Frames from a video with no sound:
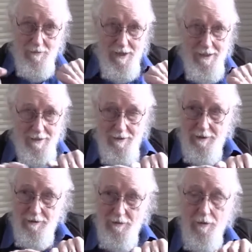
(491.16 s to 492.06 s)
them right here in
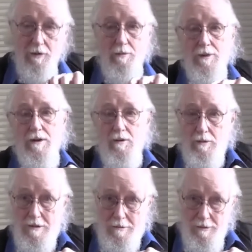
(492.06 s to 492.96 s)
the group,
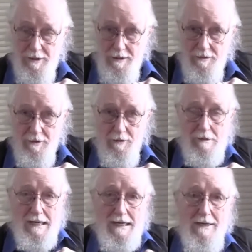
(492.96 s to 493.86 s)
what's going on in
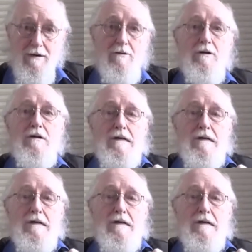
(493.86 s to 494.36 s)
you now.